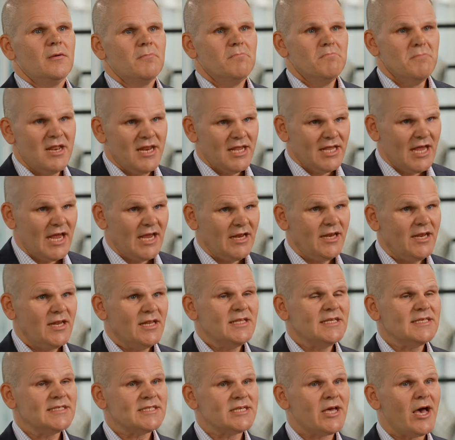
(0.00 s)
Mitigating
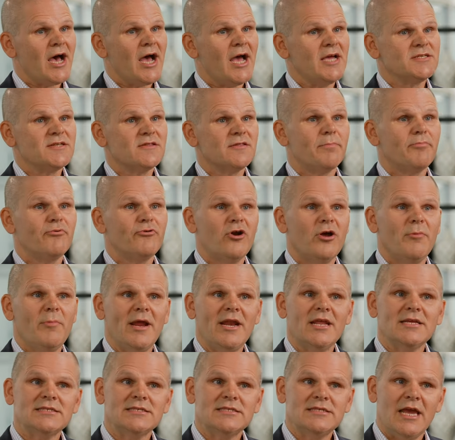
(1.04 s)
the size of the
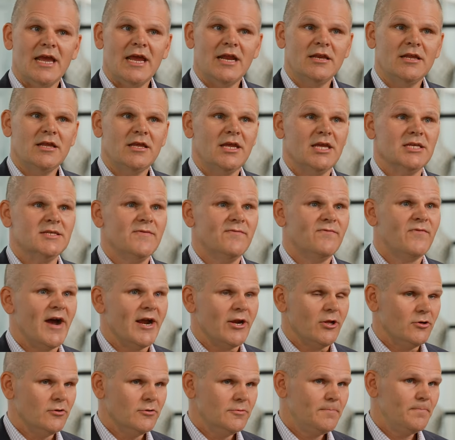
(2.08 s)
probate estate is
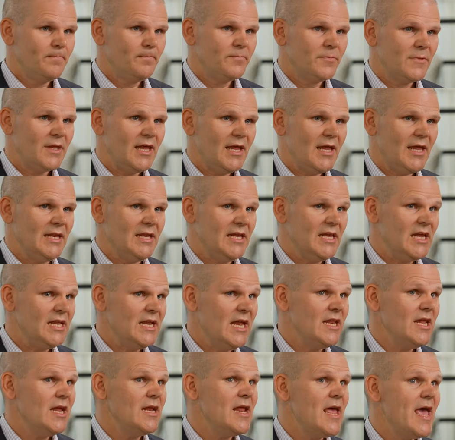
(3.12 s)
vital, and
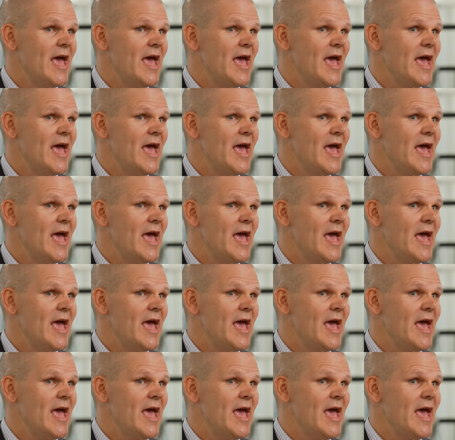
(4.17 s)
Canadian